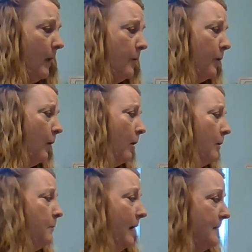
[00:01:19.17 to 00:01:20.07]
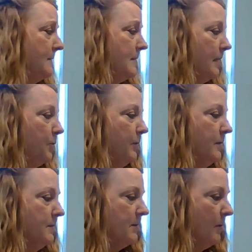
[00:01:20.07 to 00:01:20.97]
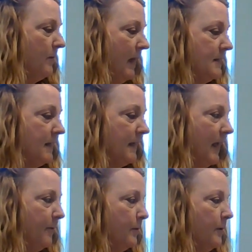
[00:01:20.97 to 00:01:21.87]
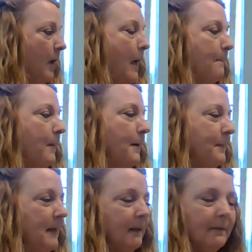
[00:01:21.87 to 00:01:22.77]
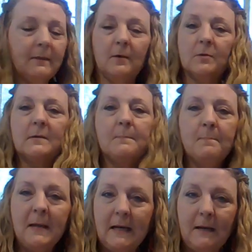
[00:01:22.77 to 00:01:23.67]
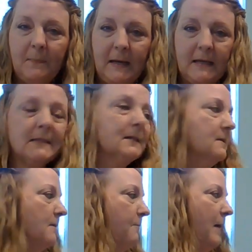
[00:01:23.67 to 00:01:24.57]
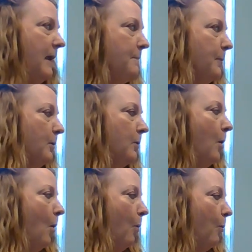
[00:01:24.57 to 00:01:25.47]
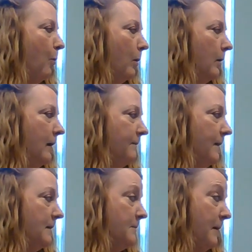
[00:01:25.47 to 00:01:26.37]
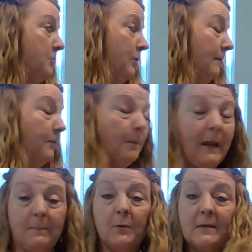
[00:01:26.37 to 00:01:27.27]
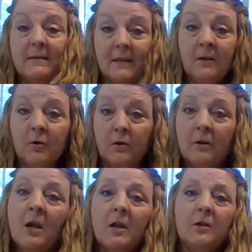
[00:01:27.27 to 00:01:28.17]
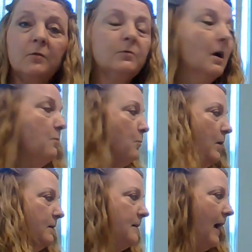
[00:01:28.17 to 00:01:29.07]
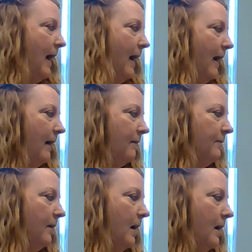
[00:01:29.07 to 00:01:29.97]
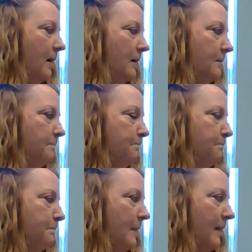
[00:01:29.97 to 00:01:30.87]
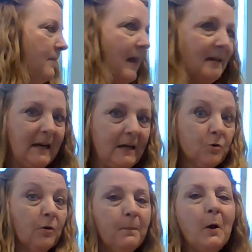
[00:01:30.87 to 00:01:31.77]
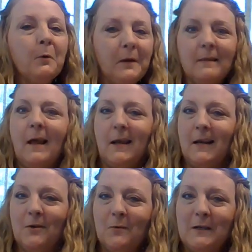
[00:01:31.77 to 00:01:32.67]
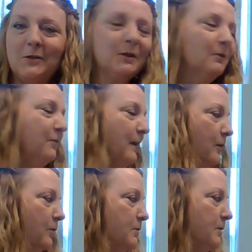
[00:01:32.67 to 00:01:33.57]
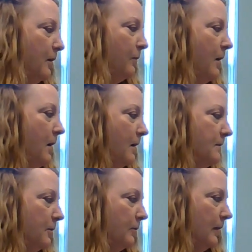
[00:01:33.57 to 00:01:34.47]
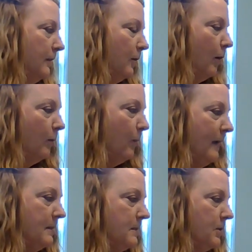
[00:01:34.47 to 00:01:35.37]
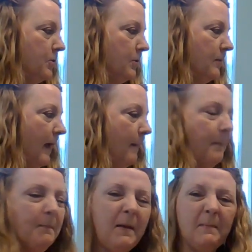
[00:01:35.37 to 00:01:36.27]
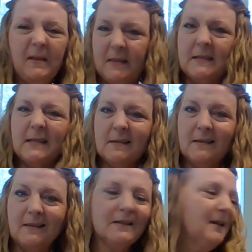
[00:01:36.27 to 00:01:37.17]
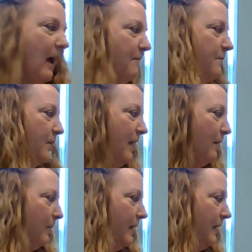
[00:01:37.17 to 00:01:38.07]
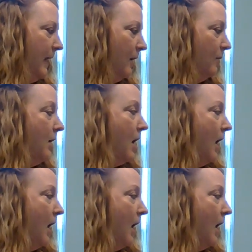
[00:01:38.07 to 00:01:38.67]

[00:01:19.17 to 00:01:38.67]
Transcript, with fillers: there are ways that you could sew that together, but being that there's many pieces of paper, or if, especially if your paper is thicker, you don't want to have um, that danger of poking that needle into your finger. So certainly there are ways to do that, but maybe this isn't the time for that right now.